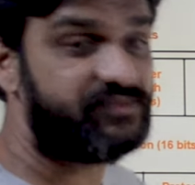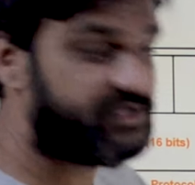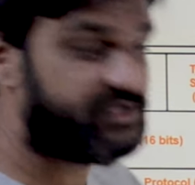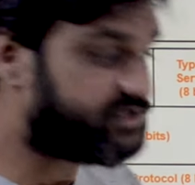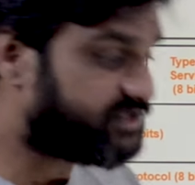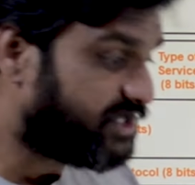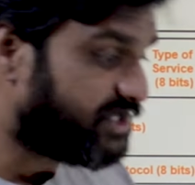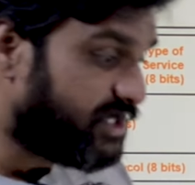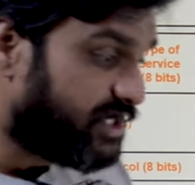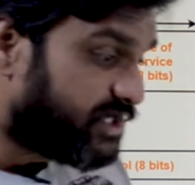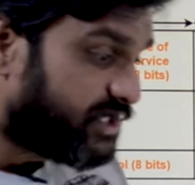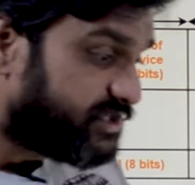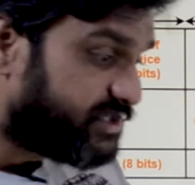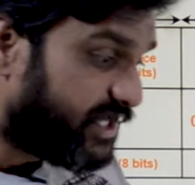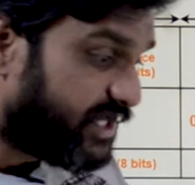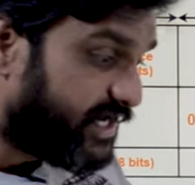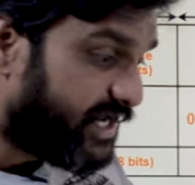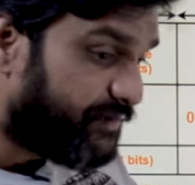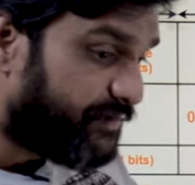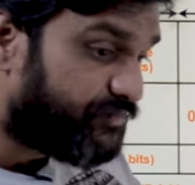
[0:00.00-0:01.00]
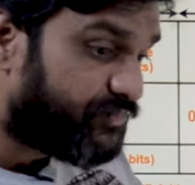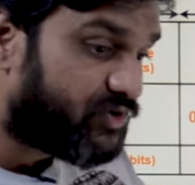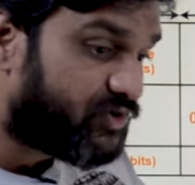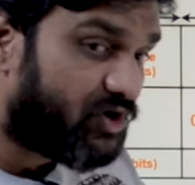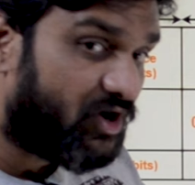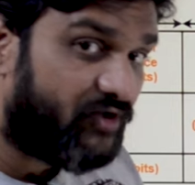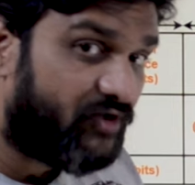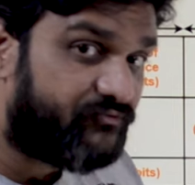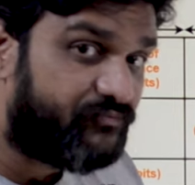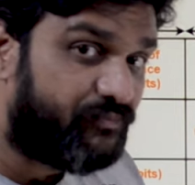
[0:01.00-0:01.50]
means the number
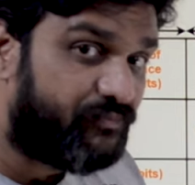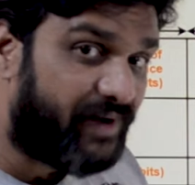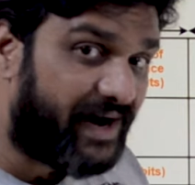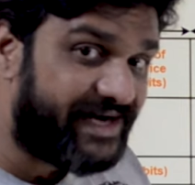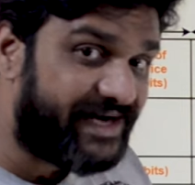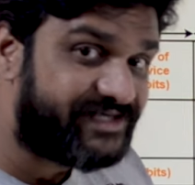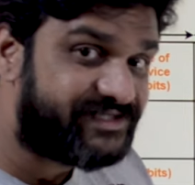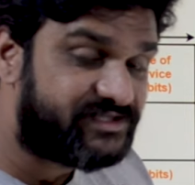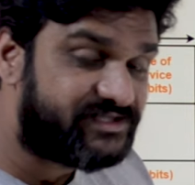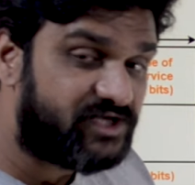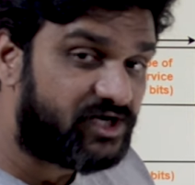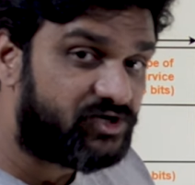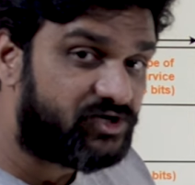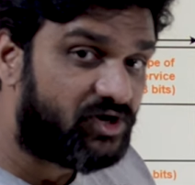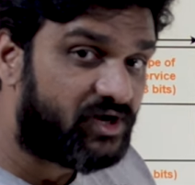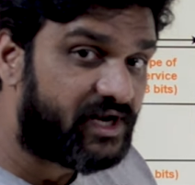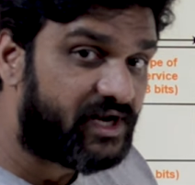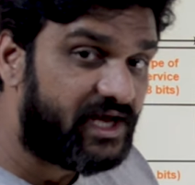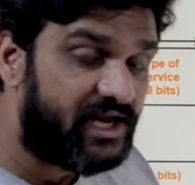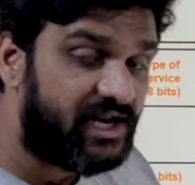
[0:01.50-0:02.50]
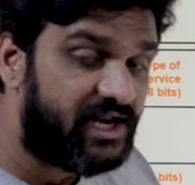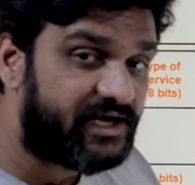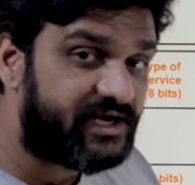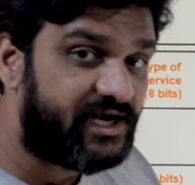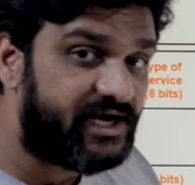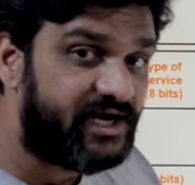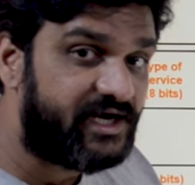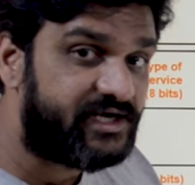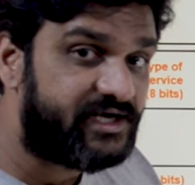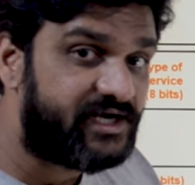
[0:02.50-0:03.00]
of bytes that are
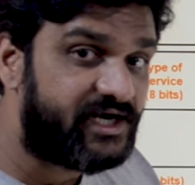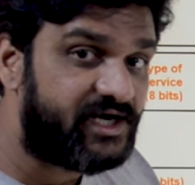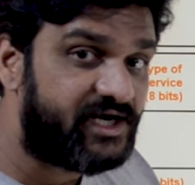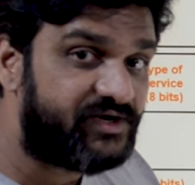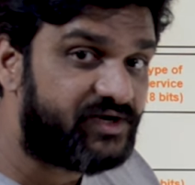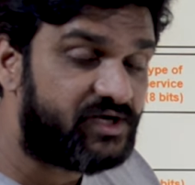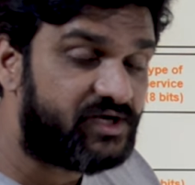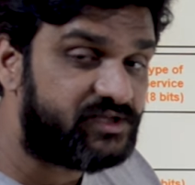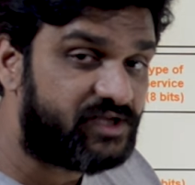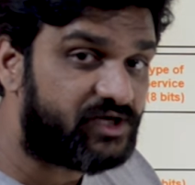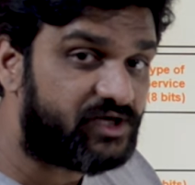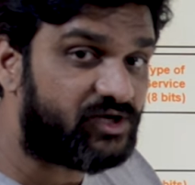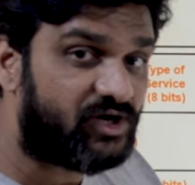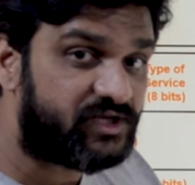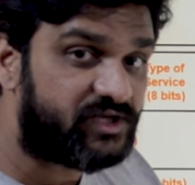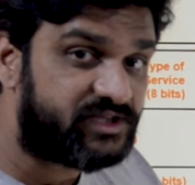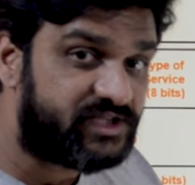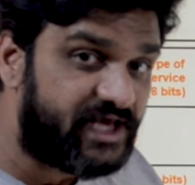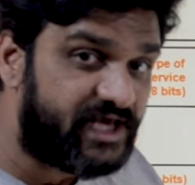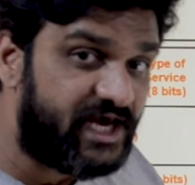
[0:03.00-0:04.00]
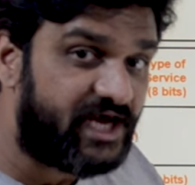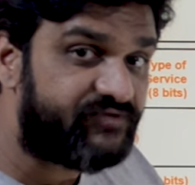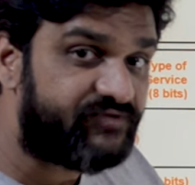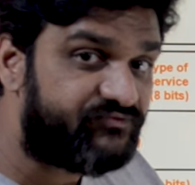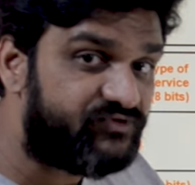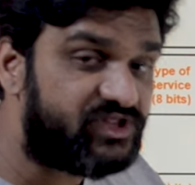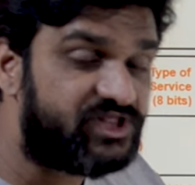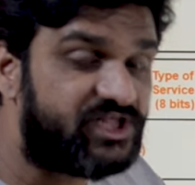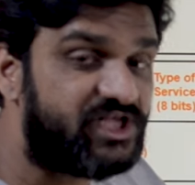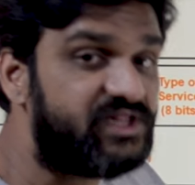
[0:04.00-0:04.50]
allocated, that are there
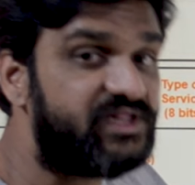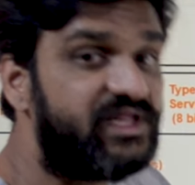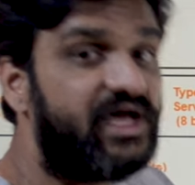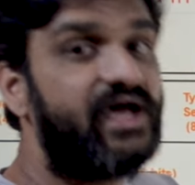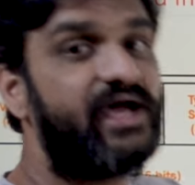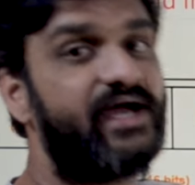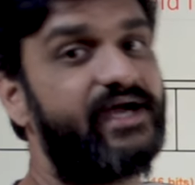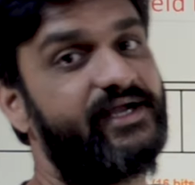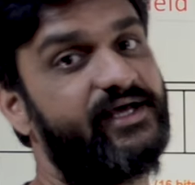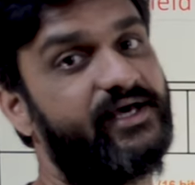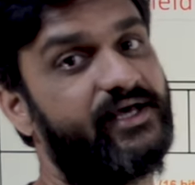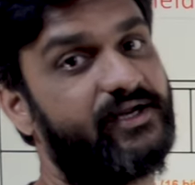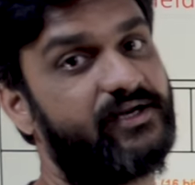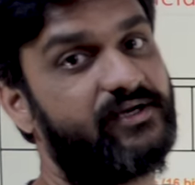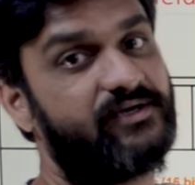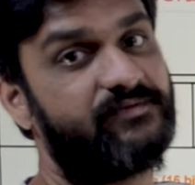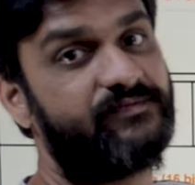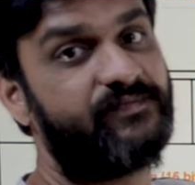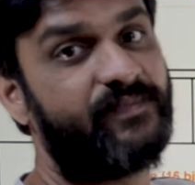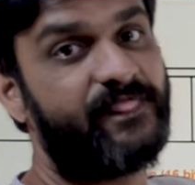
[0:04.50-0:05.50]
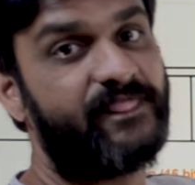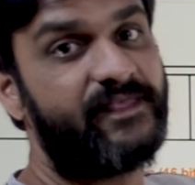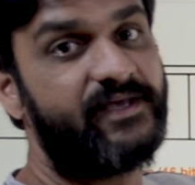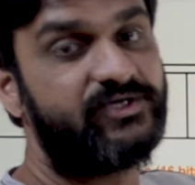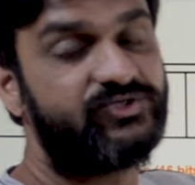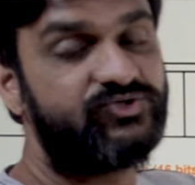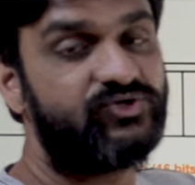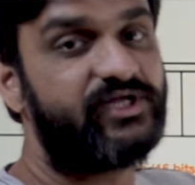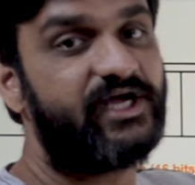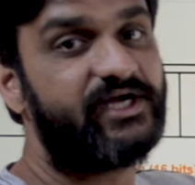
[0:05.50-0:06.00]
within the header.
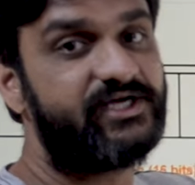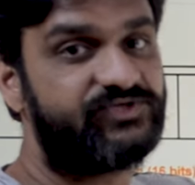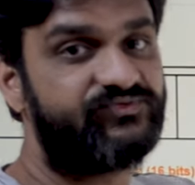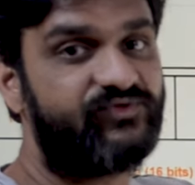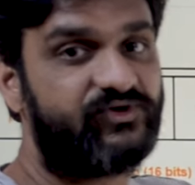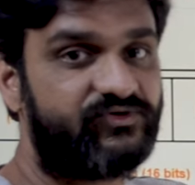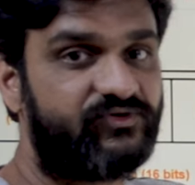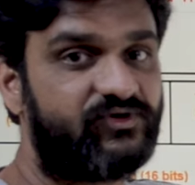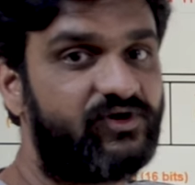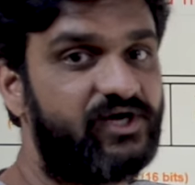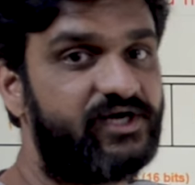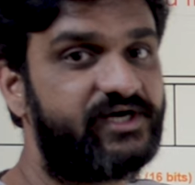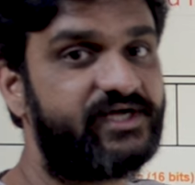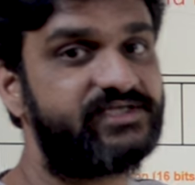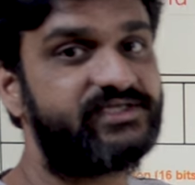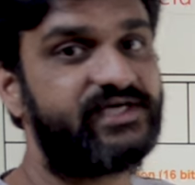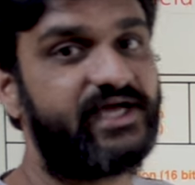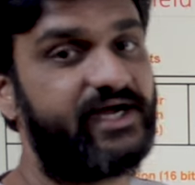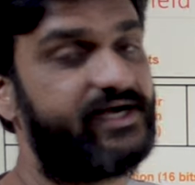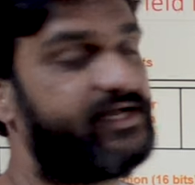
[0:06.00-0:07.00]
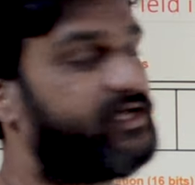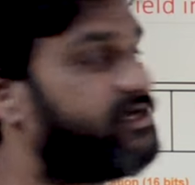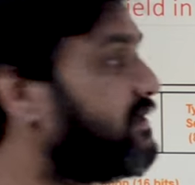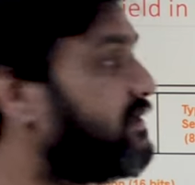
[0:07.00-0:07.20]
So that is what we call it as header